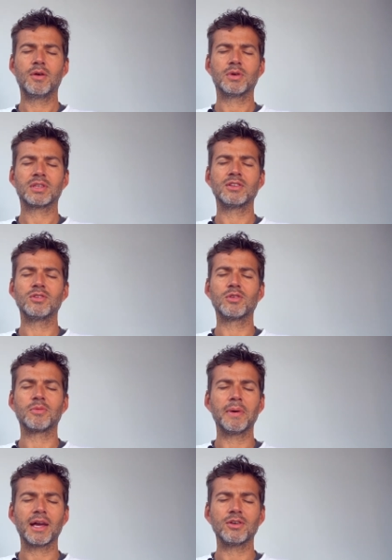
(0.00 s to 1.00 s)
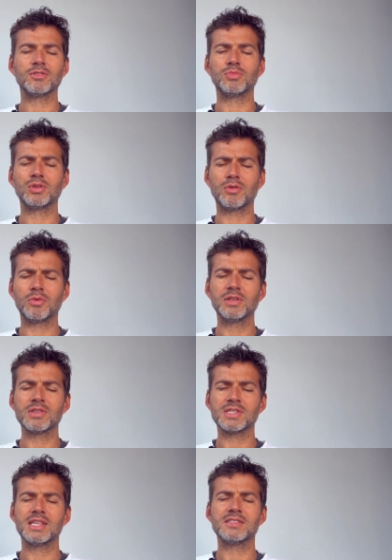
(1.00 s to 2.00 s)
What can you look back on with a
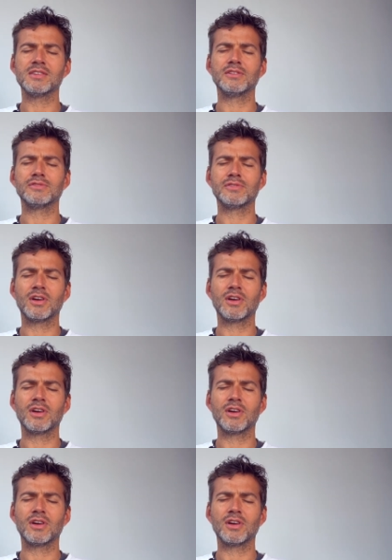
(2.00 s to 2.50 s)
real sense of